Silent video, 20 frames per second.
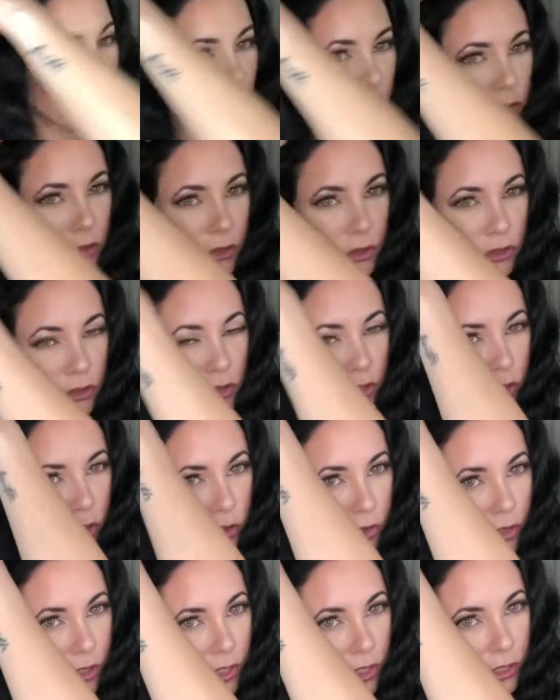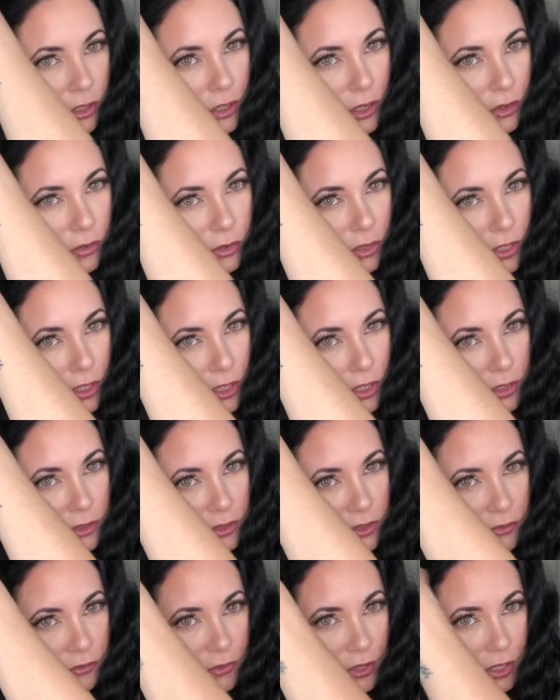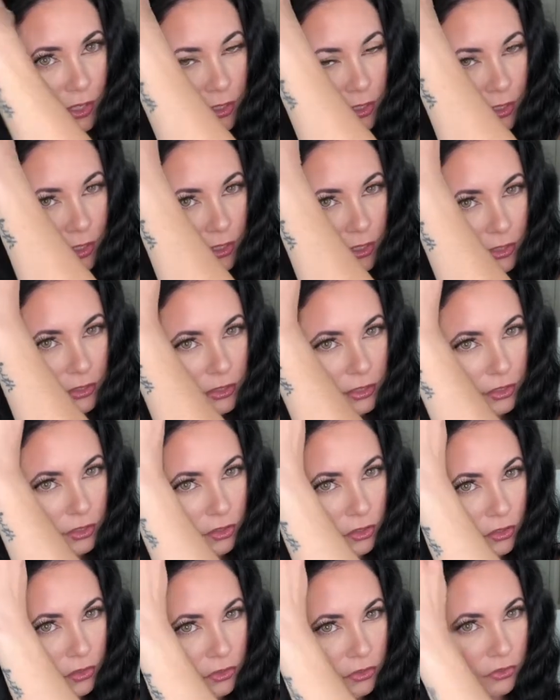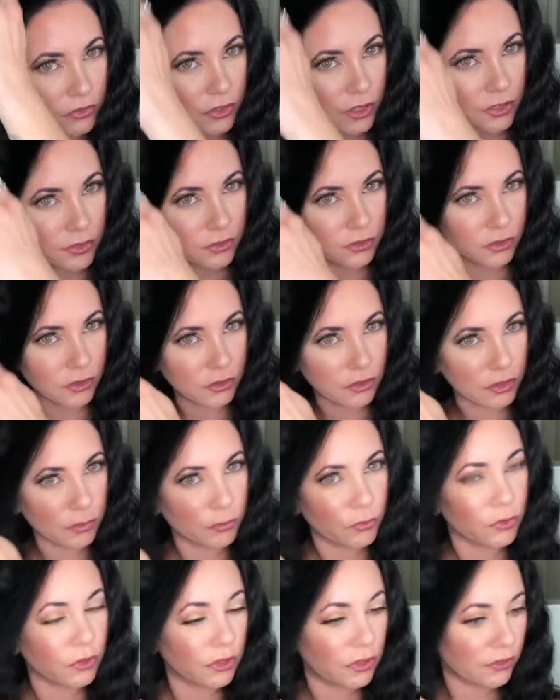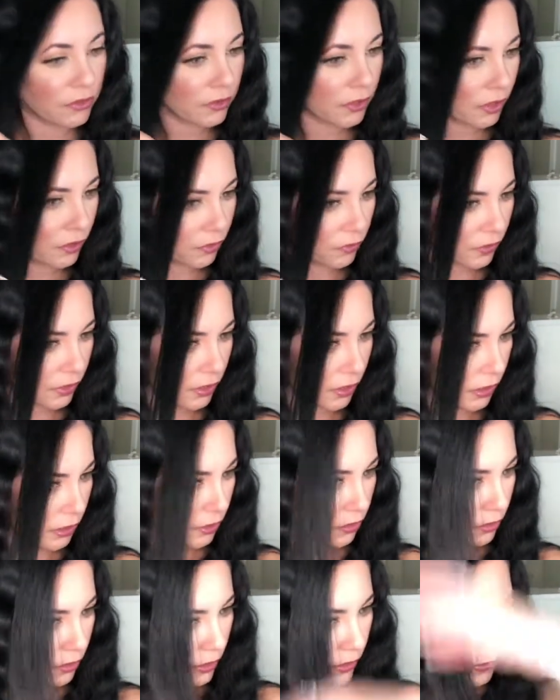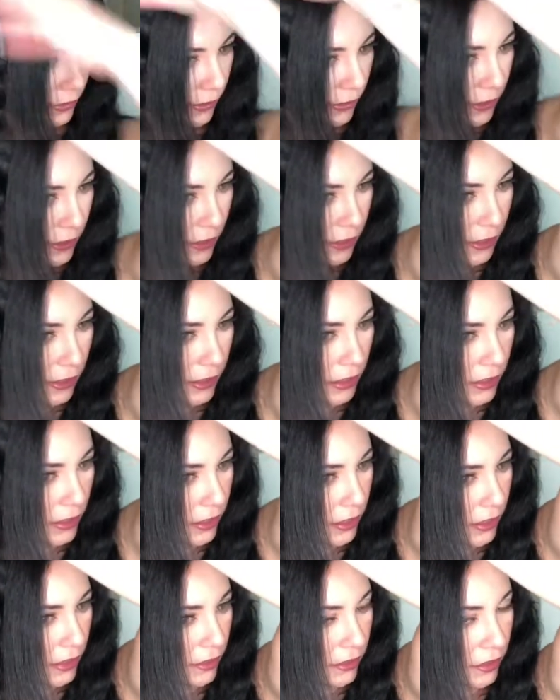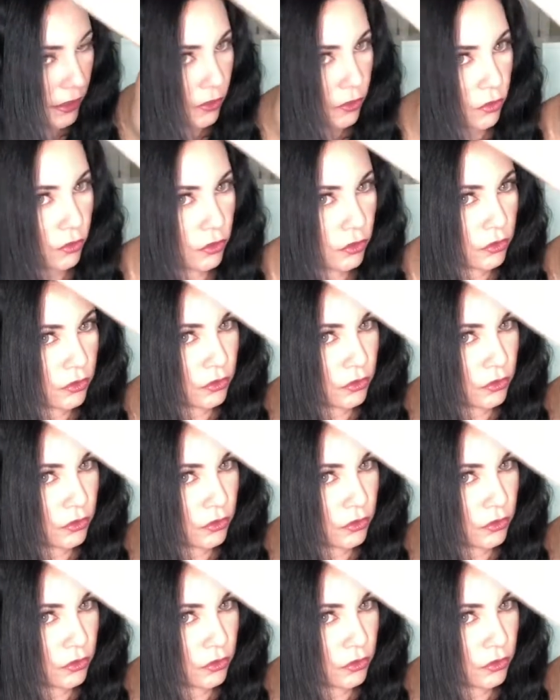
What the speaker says: So I'm gonna go ahead now and divide it like I did on the other side. So I'm gonna put this side over here, and I'm going to